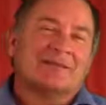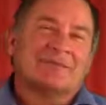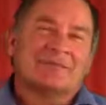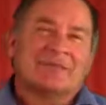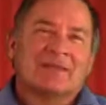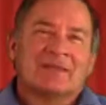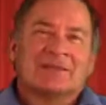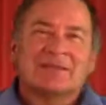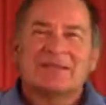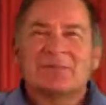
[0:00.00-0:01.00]

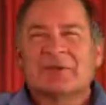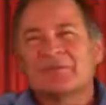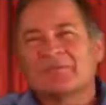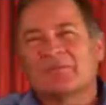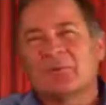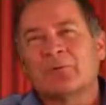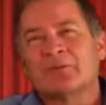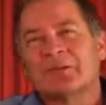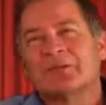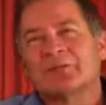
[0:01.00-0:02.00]
It takes about
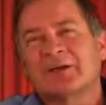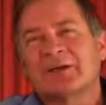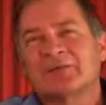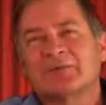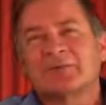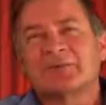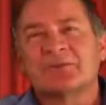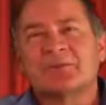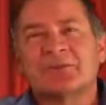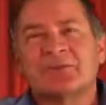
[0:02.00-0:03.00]
4 gigabytes for a
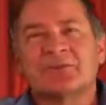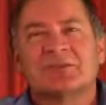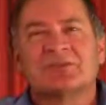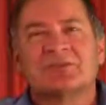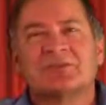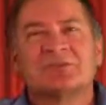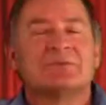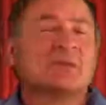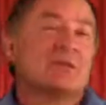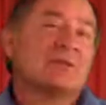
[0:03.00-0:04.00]
speech up
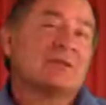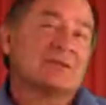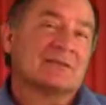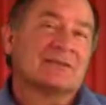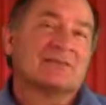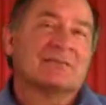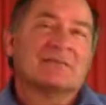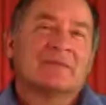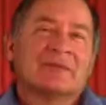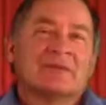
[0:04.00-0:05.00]
to 10 minutes.
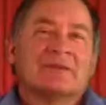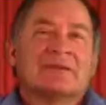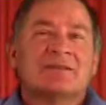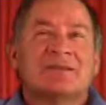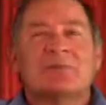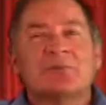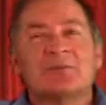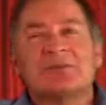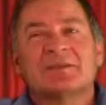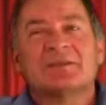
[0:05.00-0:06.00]
And then with
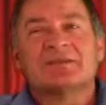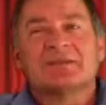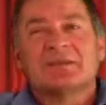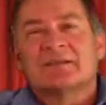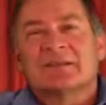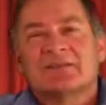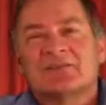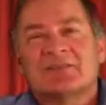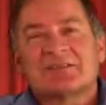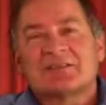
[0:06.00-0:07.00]
retakes, I
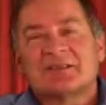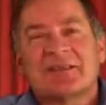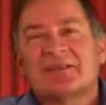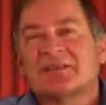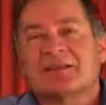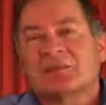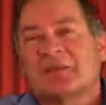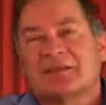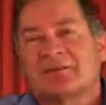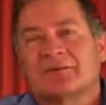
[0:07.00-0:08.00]
suggest an 8
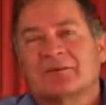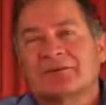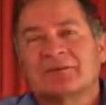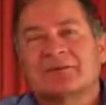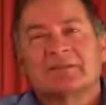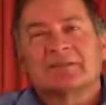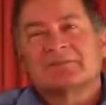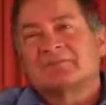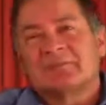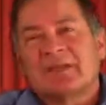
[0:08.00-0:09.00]
gigabyte card.
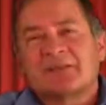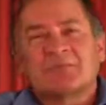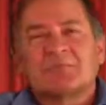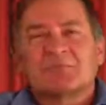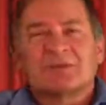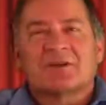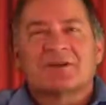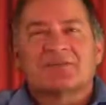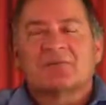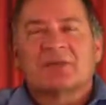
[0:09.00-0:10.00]
That could
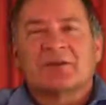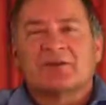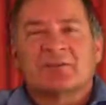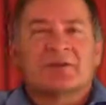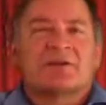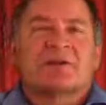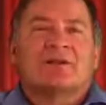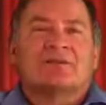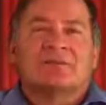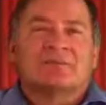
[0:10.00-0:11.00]
cost you about
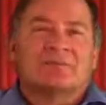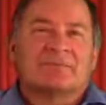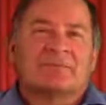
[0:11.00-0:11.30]
$20.